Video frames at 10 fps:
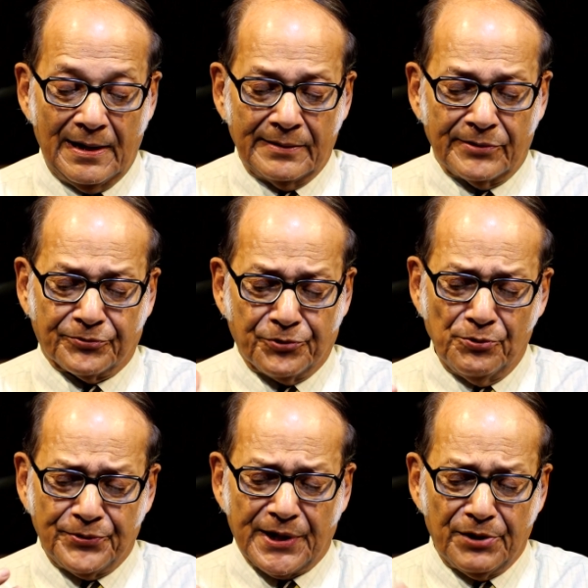The
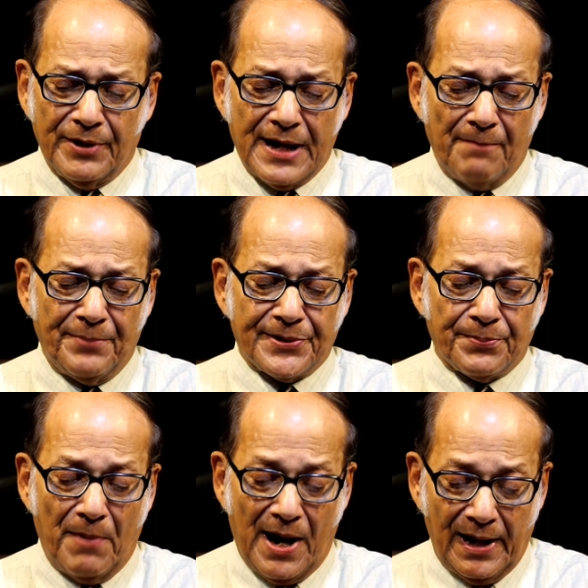true, genuine, happy
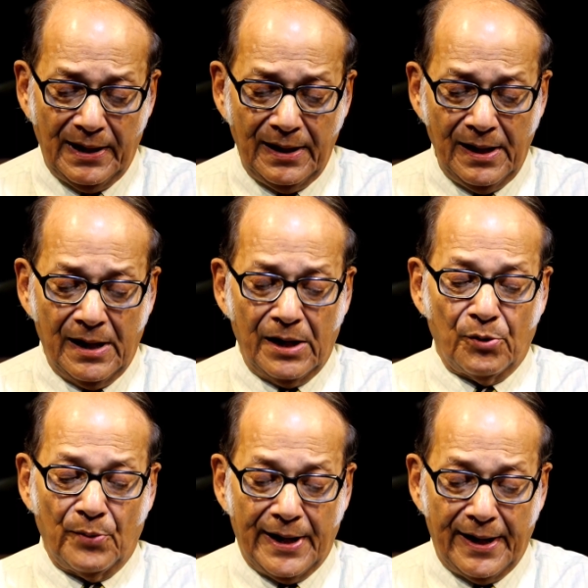smile,
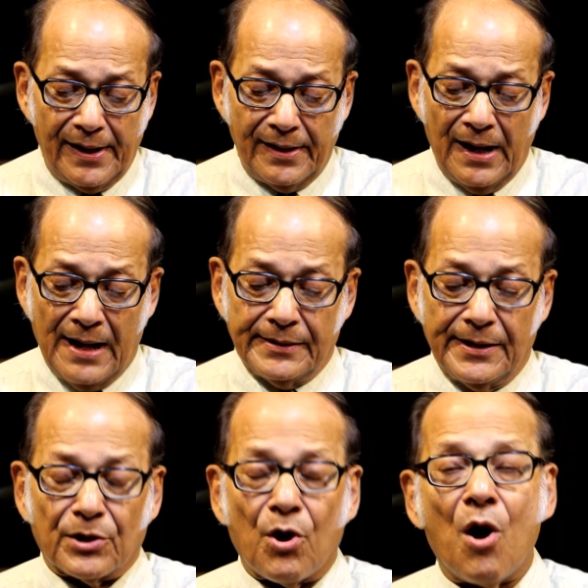when
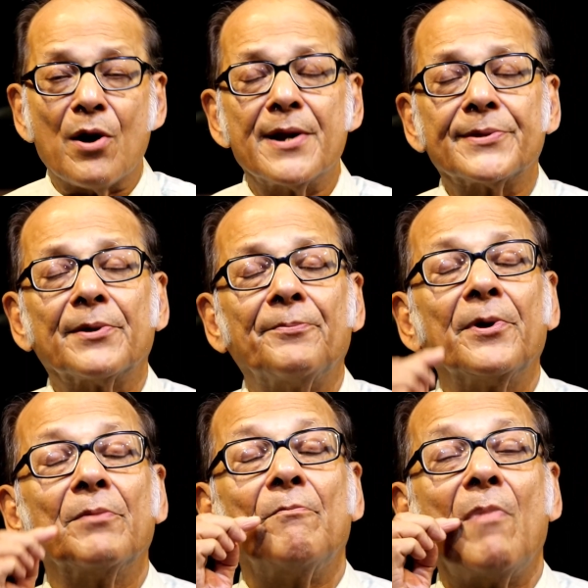the corners of
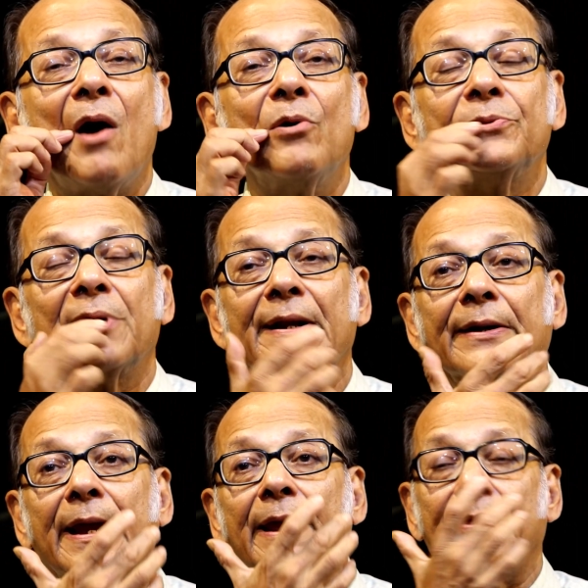your mouth are
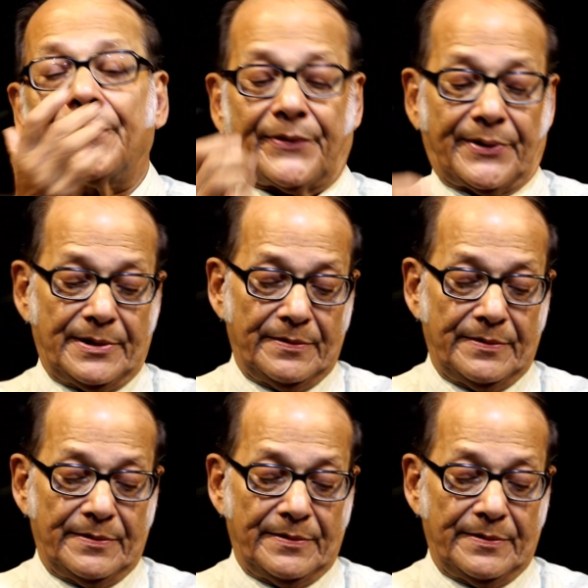raised